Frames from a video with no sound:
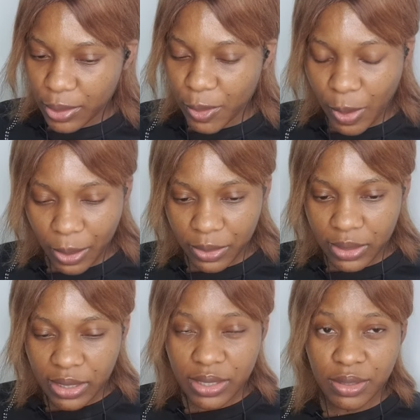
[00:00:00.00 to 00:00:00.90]
Wow,
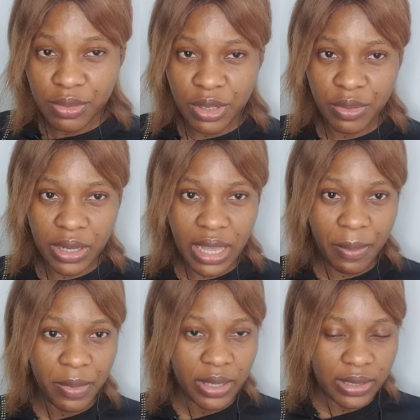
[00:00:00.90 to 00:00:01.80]
this is really, really
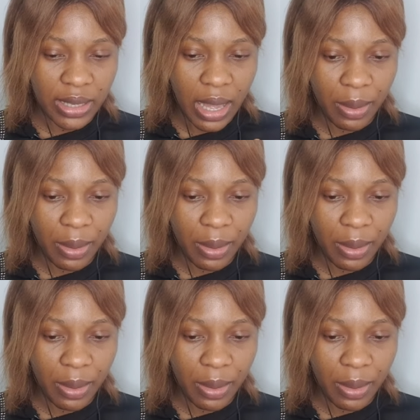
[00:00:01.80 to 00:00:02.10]
amazing.